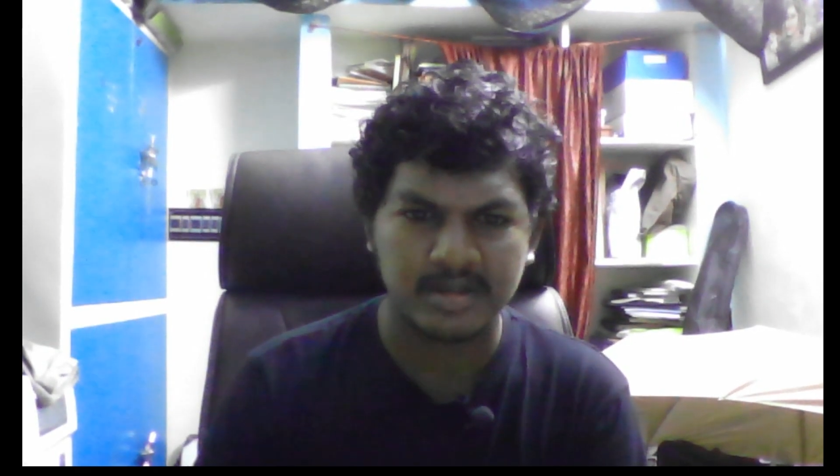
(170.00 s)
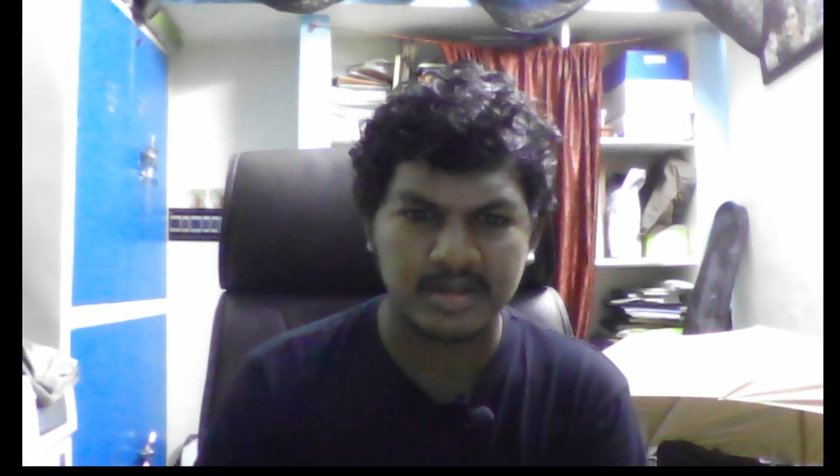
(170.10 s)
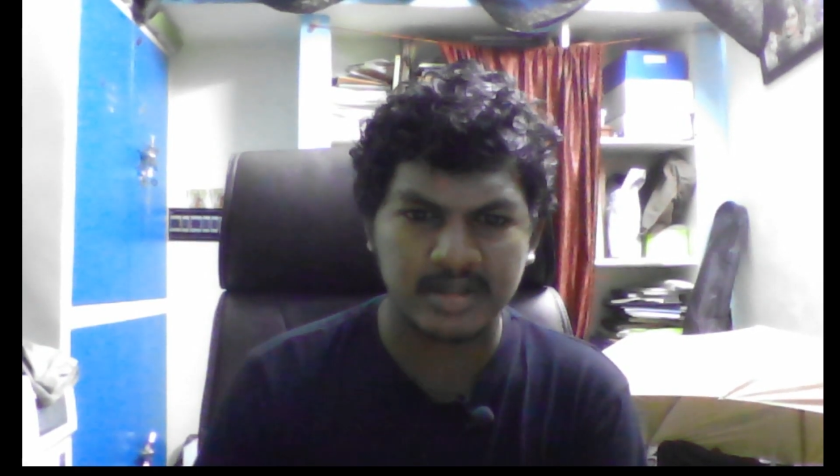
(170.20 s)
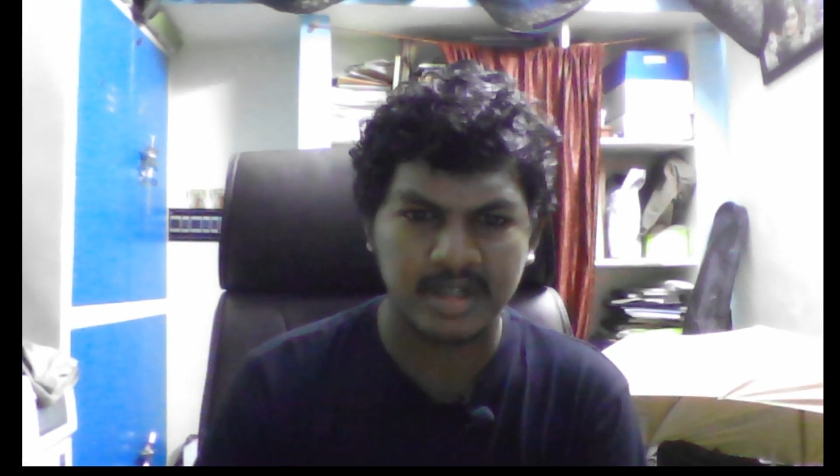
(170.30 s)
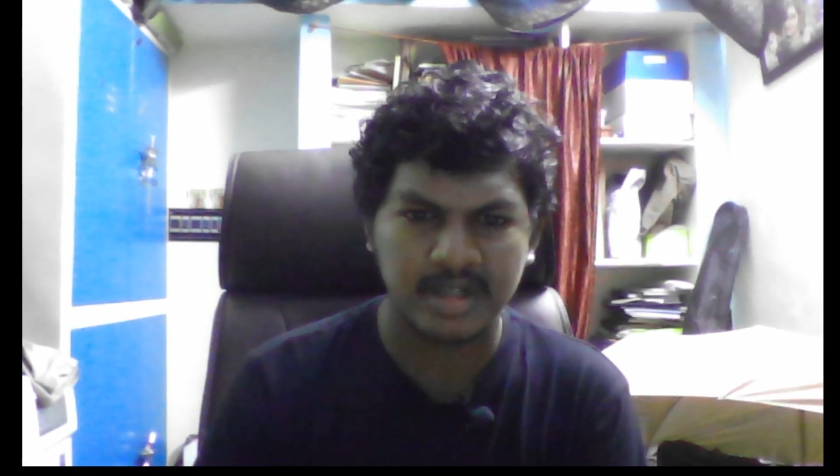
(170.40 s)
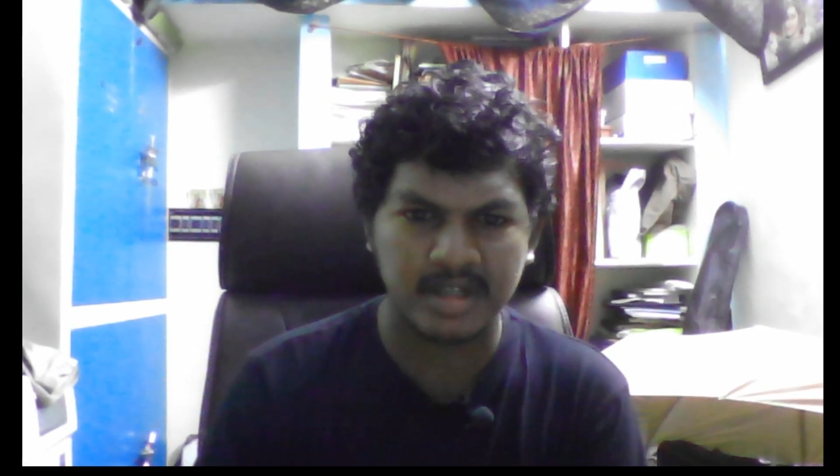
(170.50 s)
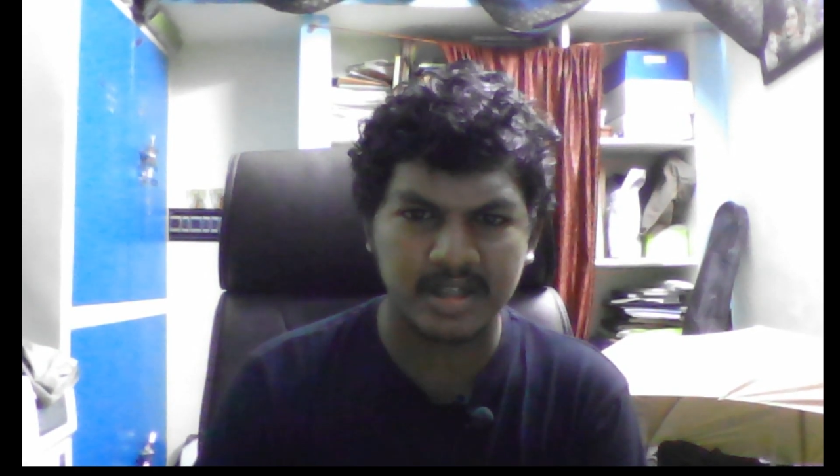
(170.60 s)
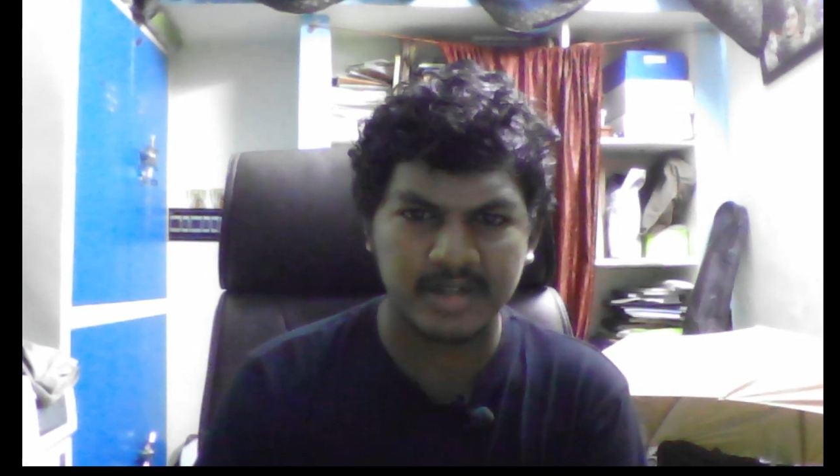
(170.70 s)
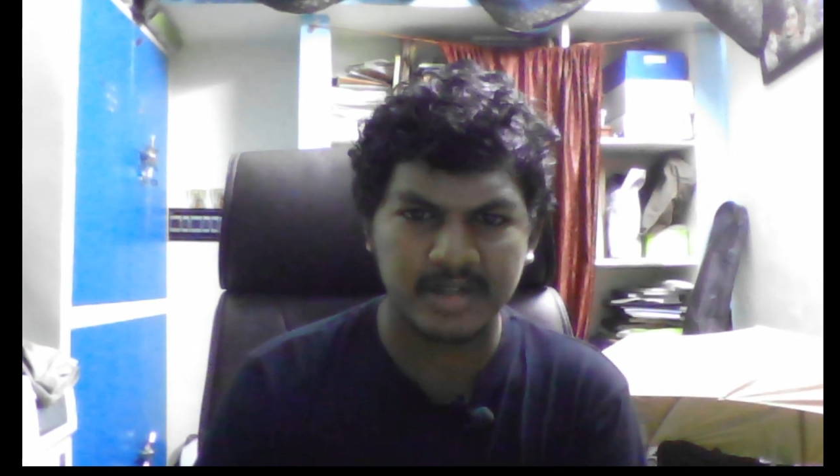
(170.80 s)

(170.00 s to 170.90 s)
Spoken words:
Yes, I am